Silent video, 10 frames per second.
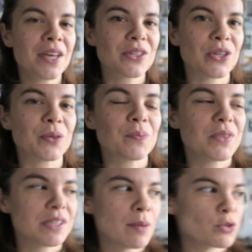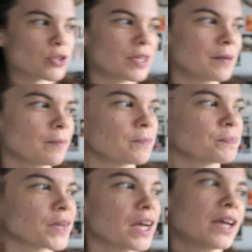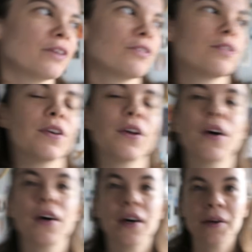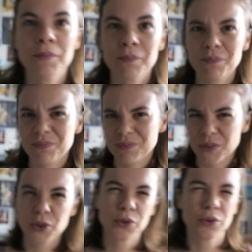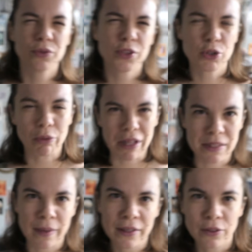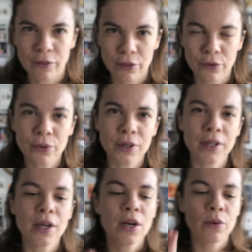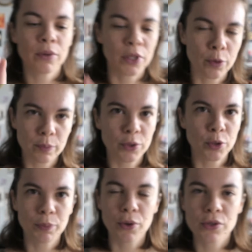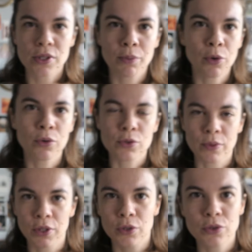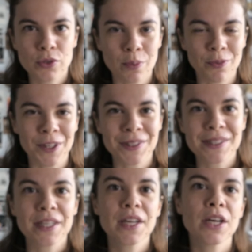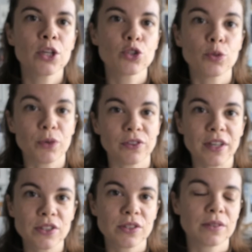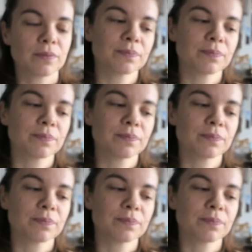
So, same tree. If the visual aspect of a thorn, we're gonna, poke some holes, we're gonna do some things to protect,